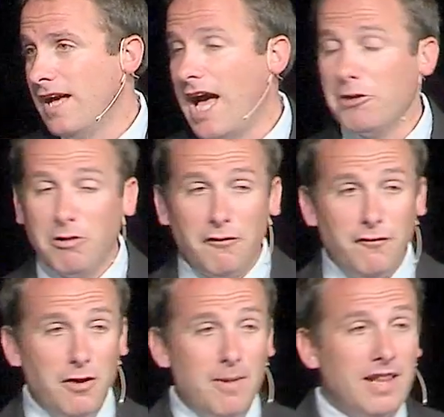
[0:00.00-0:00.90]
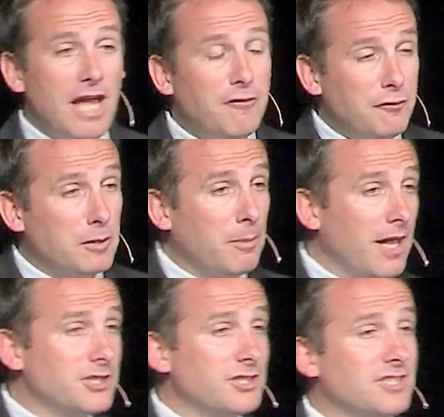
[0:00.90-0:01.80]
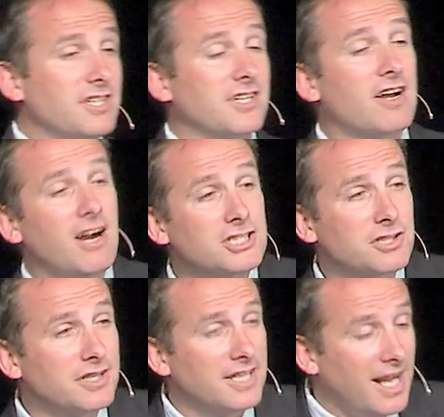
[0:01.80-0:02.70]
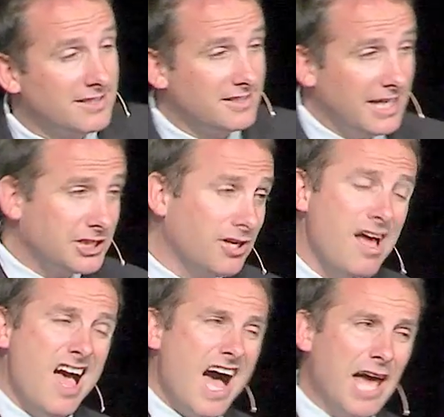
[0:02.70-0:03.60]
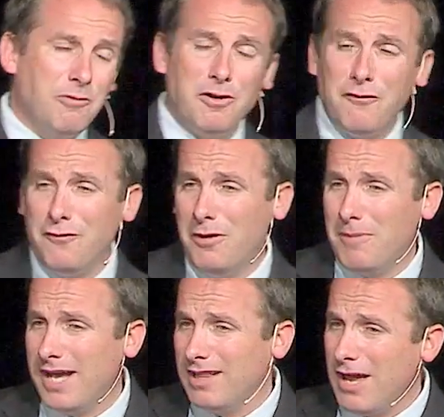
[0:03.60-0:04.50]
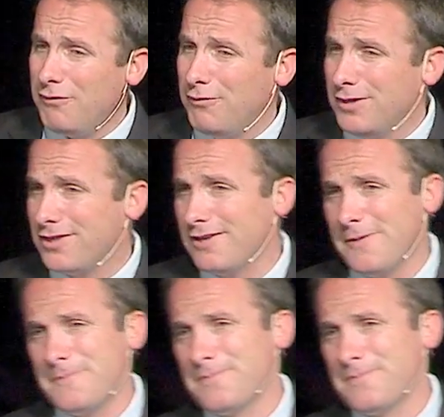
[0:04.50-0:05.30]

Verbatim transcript: I don't want to fill my life with pleasures that are contrary to God's nature. I don't want to fill my life with